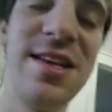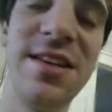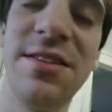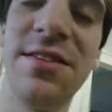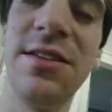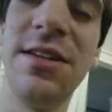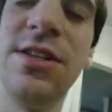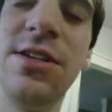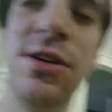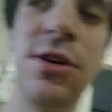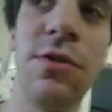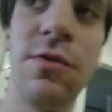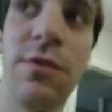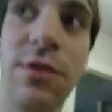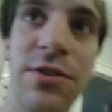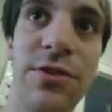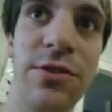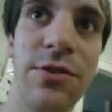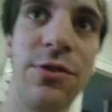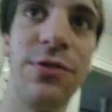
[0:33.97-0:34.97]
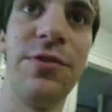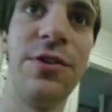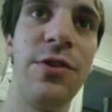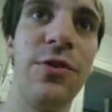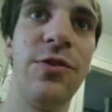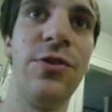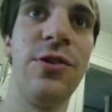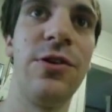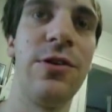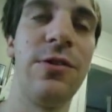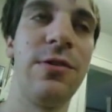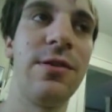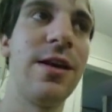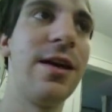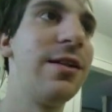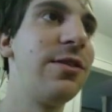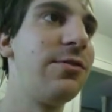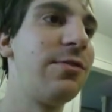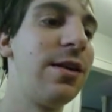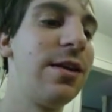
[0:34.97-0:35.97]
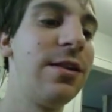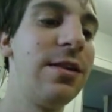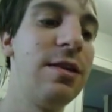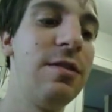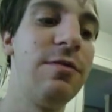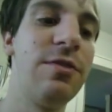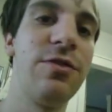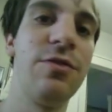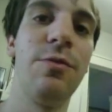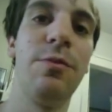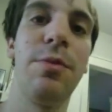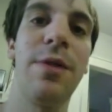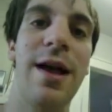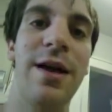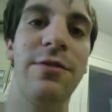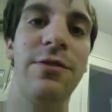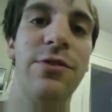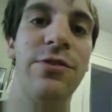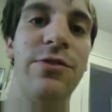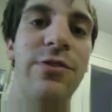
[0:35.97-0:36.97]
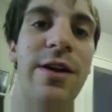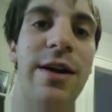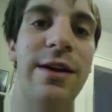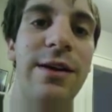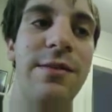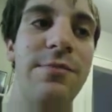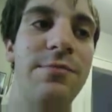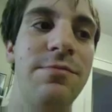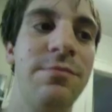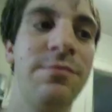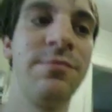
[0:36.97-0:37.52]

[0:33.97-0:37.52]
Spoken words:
is the original field nuker. That is right, the original Black Rose Dragon.